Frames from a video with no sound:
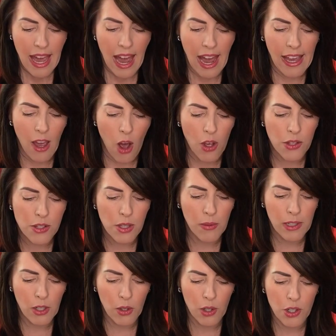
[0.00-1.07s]
I also
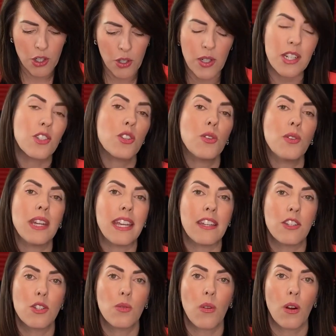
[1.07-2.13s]
encourage you to tune
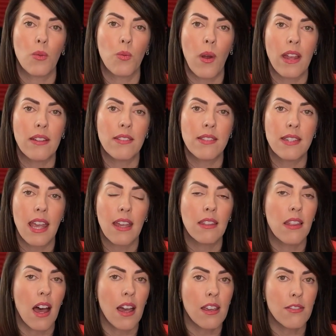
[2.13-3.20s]
into our Wednesday
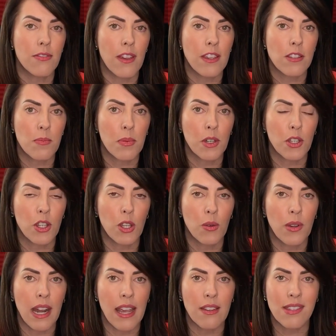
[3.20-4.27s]
live Facebook
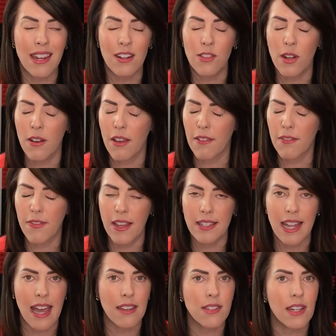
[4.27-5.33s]
Q&As. That is an
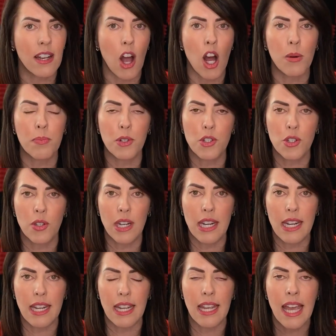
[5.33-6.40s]
fantastic
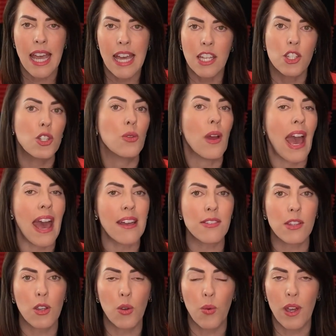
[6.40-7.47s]
opportunity to
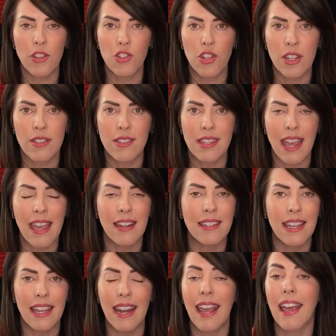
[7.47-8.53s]
ask questions and
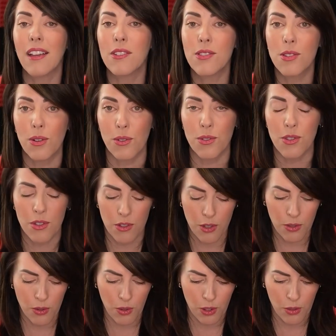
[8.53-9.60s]
get answers to
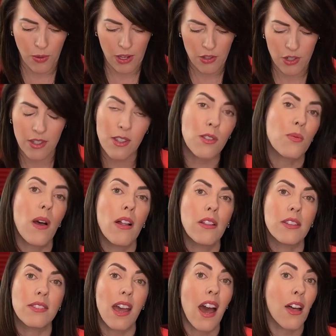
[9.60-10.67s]
your questions, as well
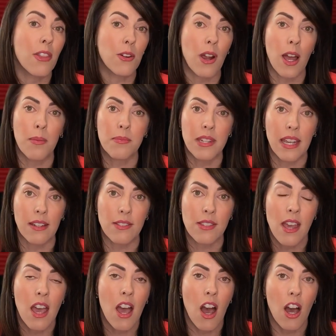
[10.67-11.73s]
as other updates
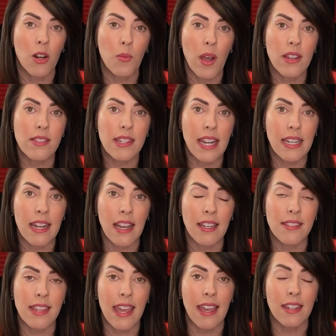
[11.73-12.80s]
on Wednesday
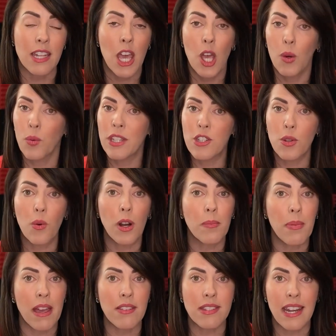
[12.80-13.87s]
nights. And we do our
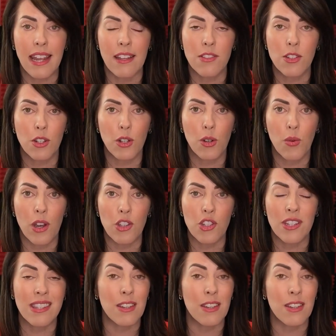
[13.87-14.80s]
best to answer your questions.